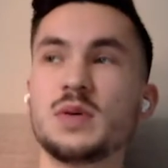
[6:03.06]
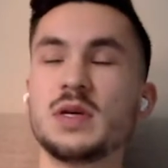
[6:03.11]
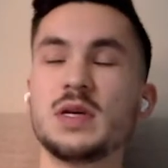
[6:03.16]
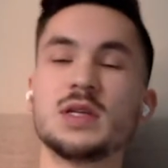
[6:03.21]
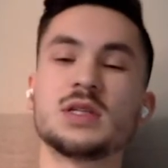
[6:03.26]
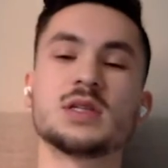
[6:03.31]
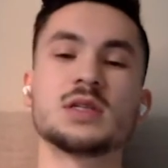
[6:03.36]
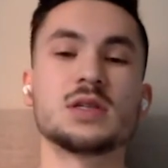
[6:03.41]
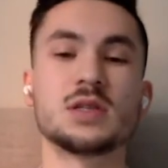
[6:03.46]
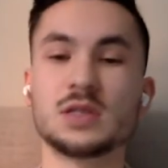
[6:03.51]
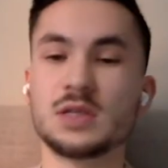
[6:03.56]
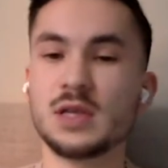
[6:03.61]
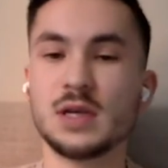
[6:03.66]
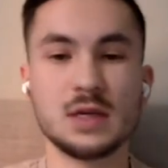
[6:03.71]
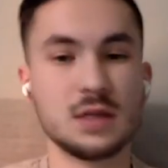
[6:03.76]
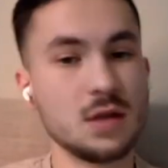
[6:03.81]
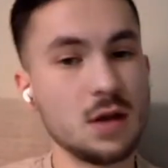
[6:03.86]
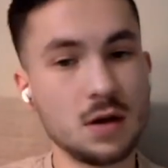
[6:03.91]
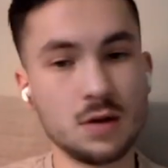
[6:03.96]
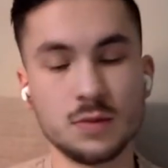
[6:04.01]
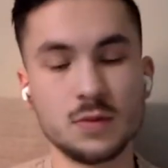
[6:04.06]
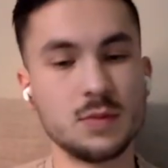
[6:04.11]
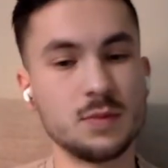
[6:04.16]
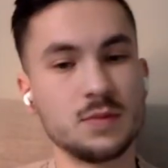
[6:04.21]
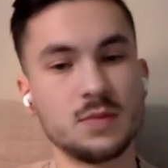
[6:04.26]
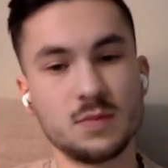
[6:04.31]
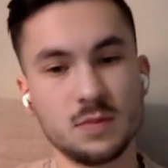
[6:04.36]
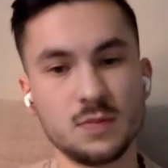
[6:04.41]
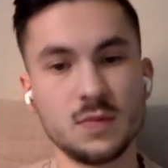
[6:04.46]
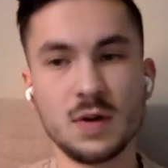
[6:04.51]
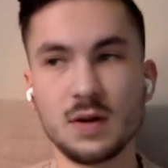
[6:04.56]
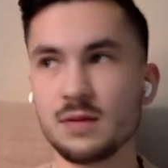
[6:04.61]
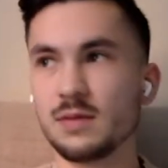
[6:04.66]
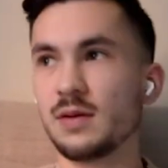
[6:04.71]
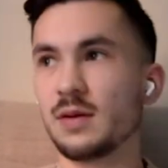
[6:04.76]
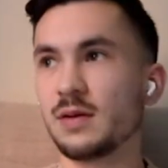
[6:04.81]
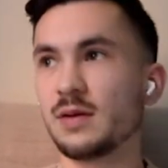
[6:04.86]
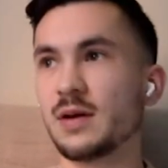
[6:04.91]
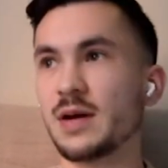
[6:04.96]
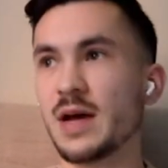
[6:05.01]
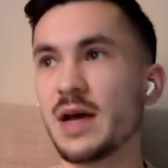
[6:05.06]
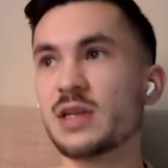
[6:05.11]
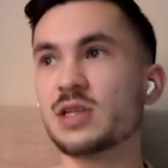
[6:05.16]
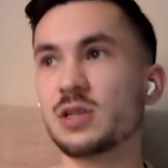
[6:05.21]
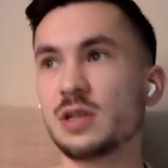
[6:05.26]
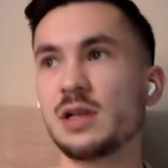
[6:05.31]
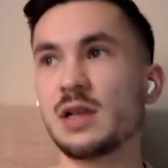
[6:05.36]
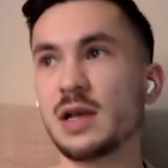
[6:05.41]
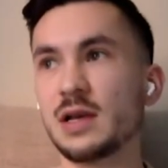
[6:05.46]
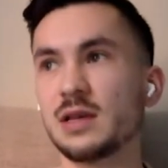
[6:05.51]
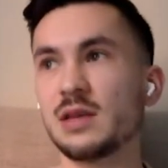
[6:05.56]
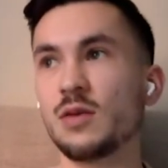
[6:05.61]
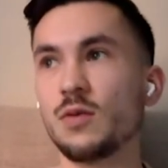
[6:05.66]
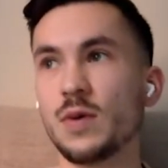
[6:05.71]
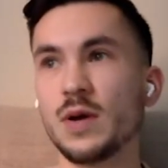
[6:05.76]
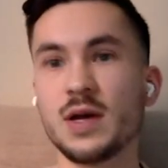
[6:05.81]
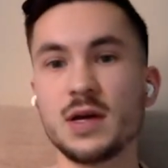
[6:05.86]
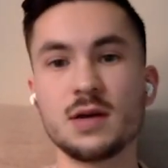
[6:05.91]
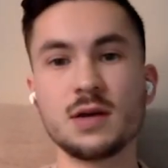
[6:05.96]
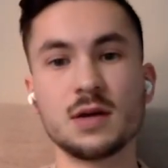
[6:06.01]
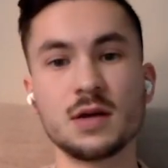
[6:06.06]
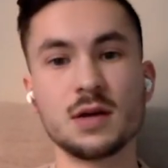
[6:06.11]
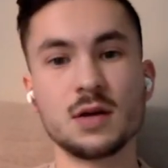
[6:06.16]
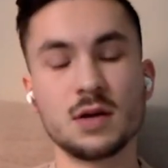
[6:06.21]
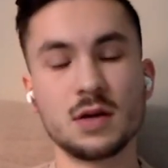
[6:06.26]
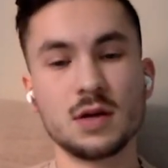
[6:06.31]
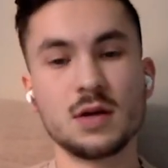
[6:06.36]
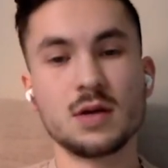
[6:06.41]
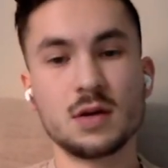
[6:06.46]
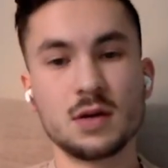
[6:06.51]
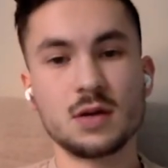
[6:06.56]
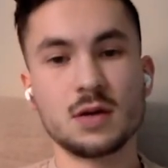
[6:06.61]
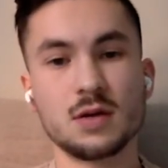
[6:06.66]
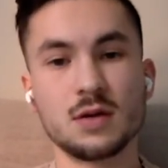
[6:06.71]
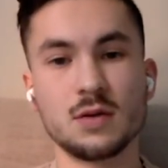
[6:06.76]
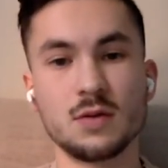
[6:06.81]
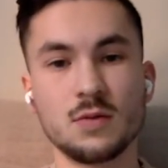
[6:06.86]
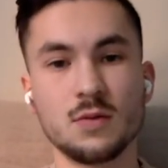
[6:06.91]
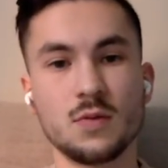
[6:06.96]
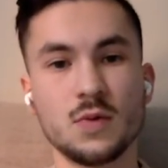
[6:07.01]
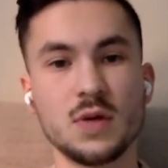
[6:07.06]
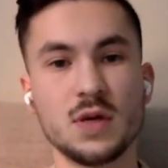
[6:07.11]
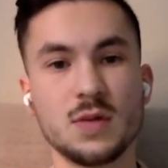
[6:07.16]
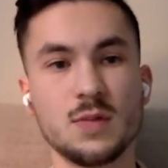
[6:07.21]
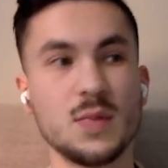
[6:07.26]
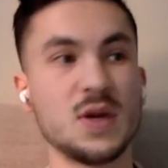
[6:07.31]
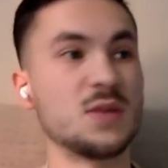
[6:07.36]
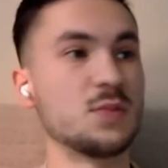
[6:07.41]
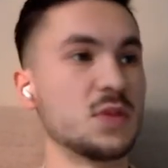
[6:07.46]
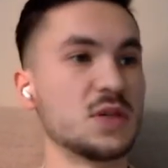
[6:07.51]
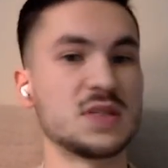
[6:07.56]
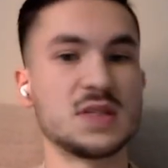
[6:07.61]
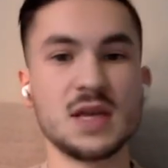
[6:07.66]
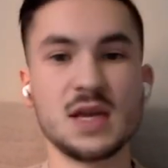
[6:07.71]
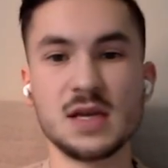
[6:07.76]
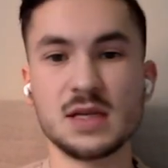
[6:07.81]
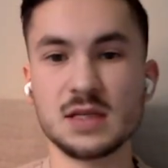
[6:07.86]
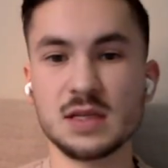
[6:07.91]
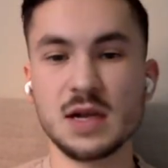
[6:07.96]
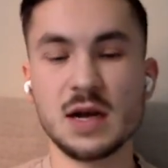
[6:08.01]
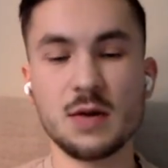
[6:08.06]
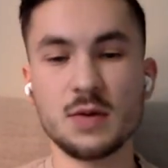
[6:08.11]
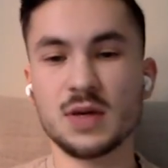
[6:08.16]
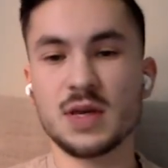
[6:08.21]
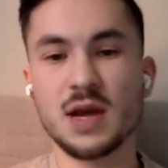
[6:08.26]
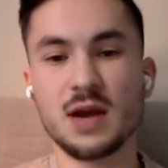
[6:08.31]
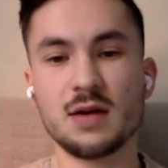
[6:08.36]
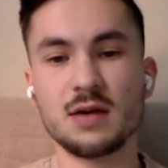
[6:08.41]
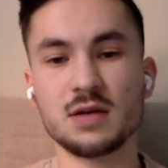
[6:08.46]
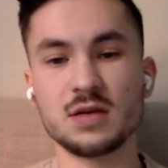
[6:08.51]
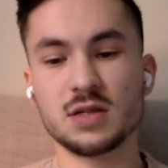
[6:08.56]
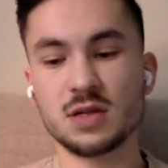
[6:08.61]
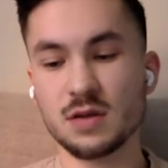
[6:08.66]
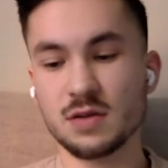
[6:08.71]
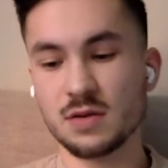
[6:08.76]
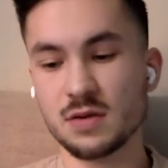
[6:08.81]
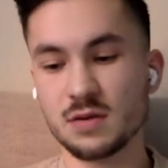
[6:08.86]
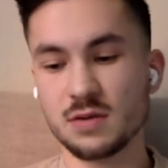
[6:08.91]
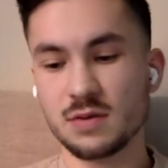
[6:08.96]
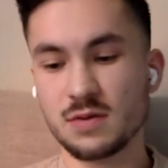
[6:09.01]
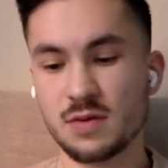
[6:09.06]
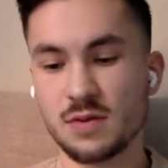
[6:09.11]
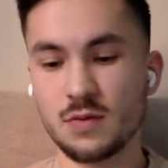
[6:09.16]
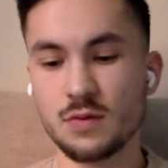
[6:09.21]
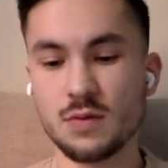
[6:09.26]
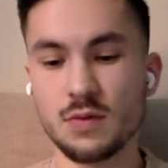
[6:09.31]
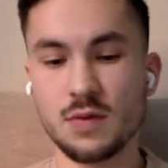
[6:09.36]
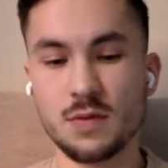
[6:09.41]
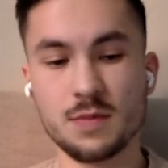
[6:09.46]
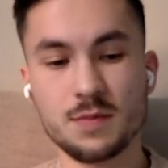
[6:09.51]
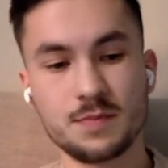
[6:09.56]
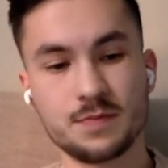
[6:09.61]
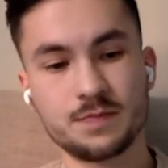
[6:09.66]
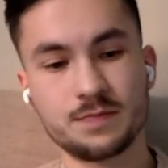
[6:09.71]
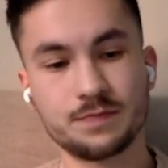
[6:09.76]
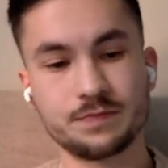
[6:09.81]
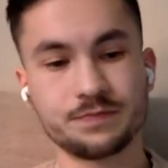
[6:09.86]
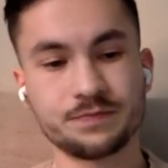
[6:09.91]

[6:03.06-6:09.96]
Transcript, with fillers: the beach. It's just like no, I actually like the way we made mistakes and how we carried each other through them.